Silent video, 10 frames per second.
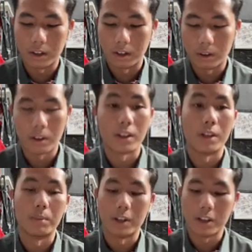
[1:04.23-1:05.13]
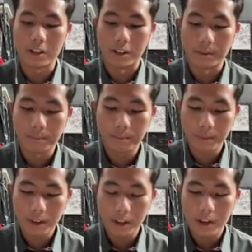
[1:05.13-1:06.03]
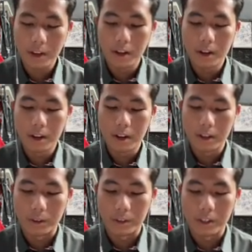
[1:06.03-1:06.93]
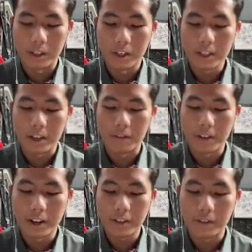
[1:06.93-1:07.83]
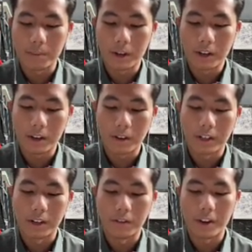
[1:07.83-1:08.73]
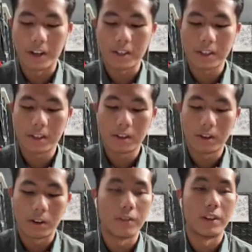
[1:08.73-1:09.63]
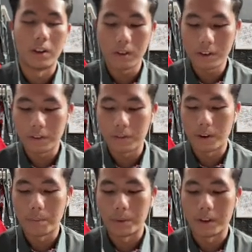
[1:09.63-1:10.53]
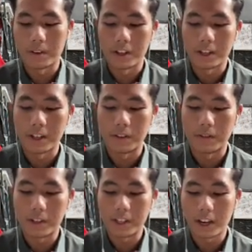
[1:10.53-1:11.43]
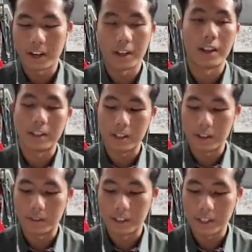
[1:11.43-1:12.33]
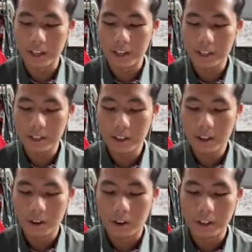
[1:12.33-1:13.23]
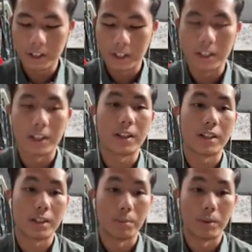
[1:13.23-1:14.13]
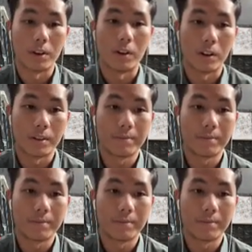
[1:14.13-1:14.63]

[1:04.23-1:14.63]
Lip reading: law in Malaysia. The question is, advise Vimala on the effects of the Law Reform Marriage and Divorce Act 1976 on the Indian customary law.